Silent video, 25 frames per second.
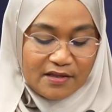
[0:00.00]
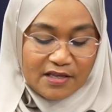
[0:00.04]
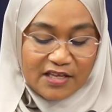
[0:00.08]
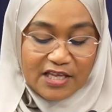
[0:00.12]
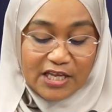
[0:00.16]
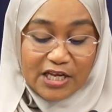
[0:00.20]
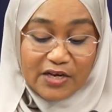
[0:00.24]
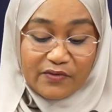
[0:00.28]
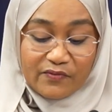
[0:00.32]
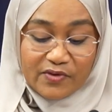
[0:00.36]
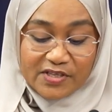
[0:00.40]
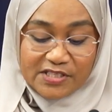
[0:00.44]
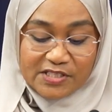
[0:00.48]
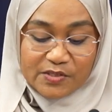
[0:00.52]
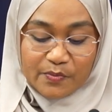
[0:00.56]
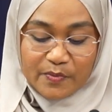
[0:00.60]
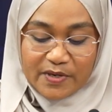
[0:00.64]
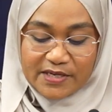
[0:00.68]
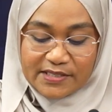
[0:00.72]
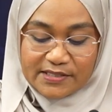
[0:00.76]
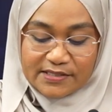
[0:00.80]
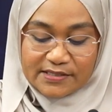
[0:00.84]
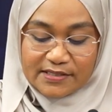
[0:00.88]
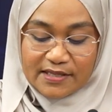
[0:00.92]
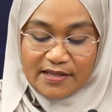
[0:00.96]

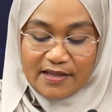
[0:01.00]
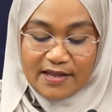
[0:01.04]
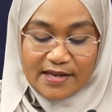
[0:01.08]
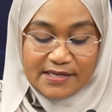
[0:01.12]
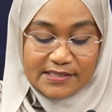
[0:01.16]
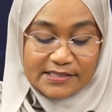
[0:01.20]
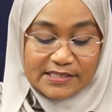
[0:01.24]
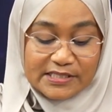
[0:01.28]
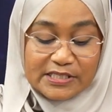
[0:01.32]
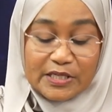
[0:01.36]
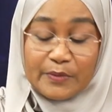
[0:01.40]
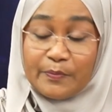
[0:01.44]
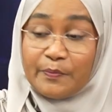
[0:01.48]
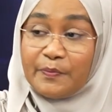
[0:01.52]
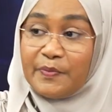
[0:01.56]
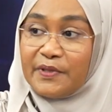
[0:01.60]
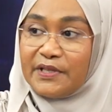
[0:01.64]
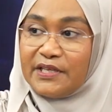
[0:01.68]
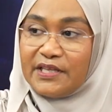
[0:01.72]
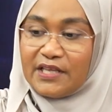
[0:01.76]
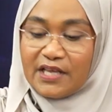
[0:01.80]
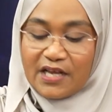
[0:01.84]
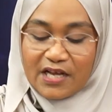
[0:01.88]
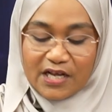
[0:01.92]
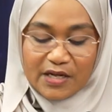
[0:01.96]
investments, and
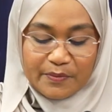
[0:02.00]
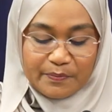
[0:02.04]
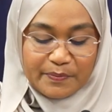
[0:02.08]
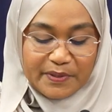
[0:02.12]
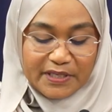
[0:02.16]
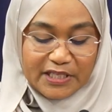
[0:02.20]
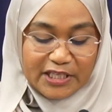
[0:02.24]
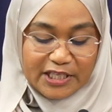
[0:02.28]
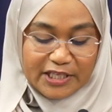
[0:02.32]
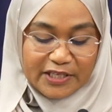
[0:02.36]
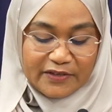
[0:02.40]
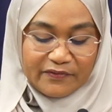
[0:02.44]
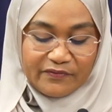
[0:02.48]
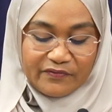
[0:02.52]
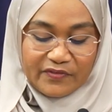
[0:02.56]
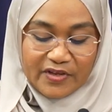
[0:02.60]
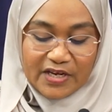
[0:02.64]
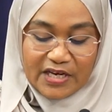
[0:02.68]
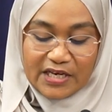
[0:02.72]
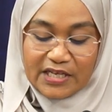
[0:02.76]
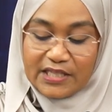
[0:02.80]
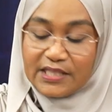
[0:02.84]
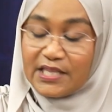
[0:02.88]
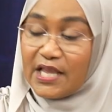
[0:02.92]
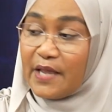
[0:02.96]
simply a belief
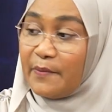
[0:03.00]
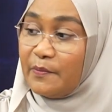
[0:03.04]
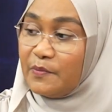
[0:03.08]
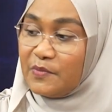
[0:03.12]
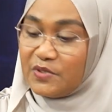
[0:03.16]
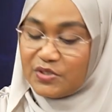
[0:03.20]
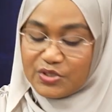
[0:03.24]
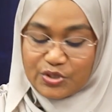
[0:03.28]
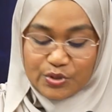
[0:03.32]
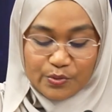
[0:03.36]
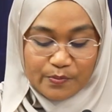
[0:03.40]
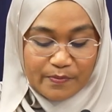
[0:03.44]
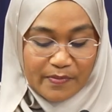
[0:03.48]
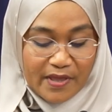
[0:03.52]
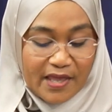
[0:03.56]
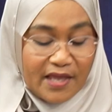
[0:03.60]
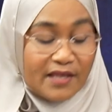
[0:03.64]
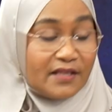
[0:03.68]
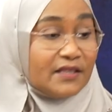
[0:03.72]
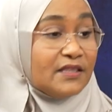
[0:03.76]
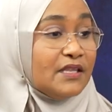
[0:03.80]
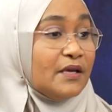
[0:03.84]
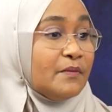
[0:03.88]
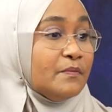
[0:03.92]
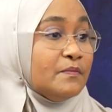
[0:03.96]
in them to
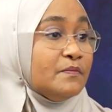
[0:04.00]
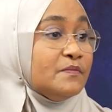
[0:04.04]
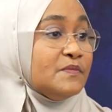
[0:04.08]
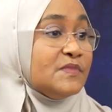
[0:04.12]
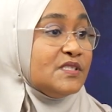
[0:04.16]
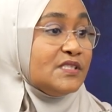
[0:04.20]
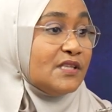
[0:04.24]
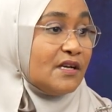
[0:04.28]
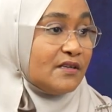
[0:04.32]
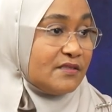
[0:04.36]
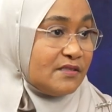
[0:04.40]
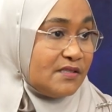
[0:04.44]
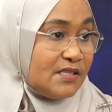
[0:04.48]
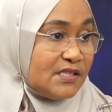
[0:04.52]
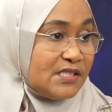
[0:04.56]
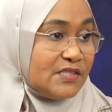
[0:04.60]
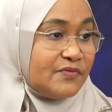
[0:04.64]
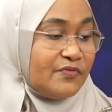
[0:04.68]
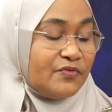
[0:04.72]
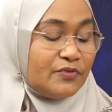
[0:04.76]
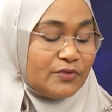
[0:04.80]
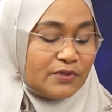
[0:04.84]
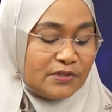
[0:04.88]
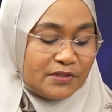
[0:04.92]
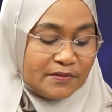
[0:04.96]
make them
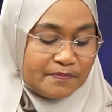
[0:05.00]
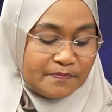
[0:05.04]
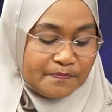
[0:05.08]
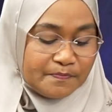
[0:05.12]
successful.